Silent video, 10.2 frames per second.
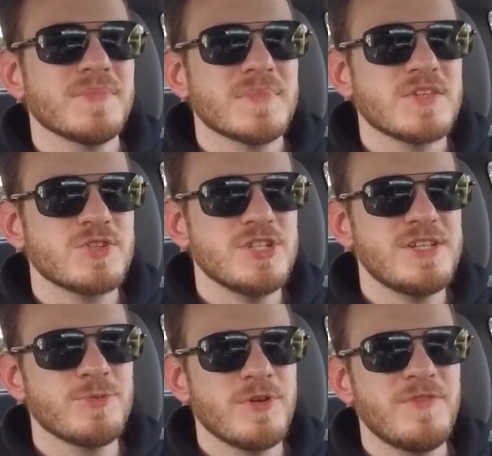So
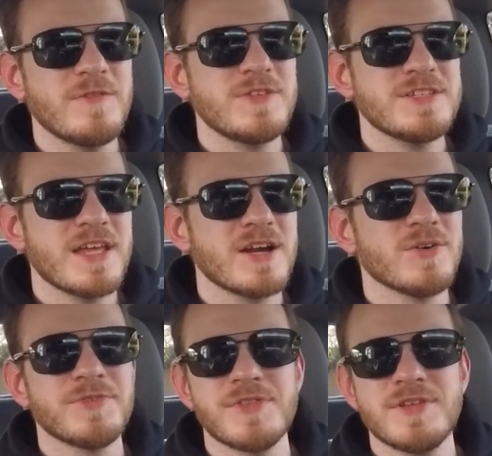GT350s, they go
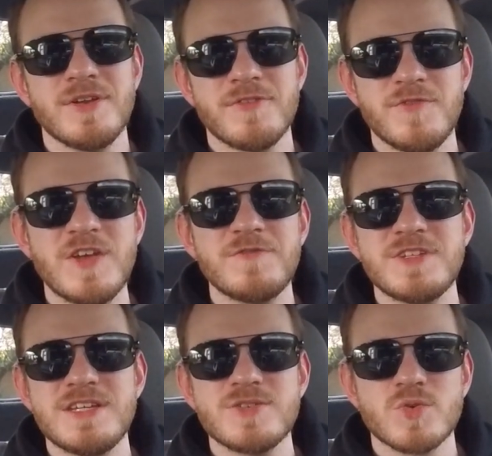for the
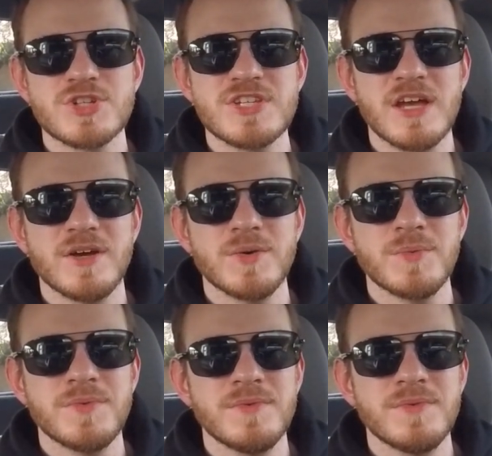50s or so,